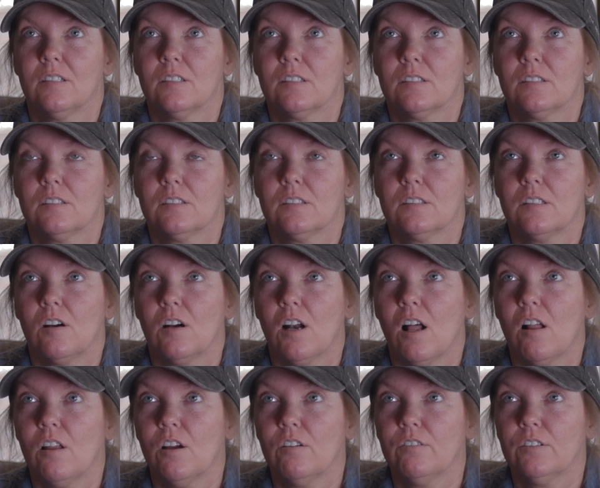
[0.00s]
Start
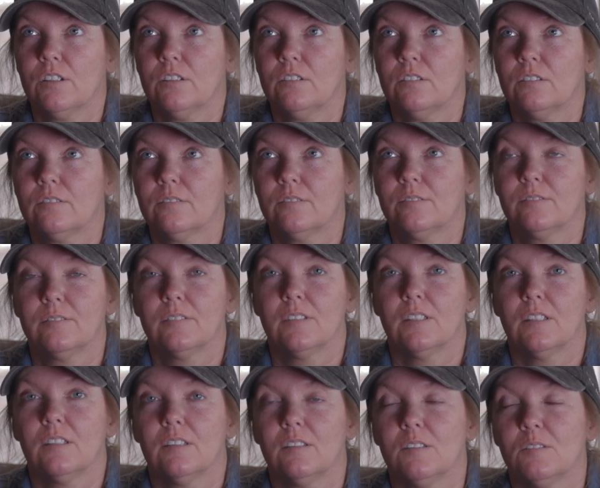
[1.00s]
all over?
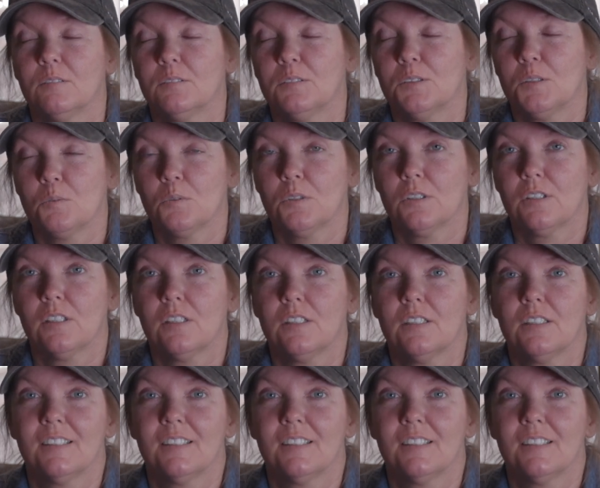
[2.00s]
Oh, Lord.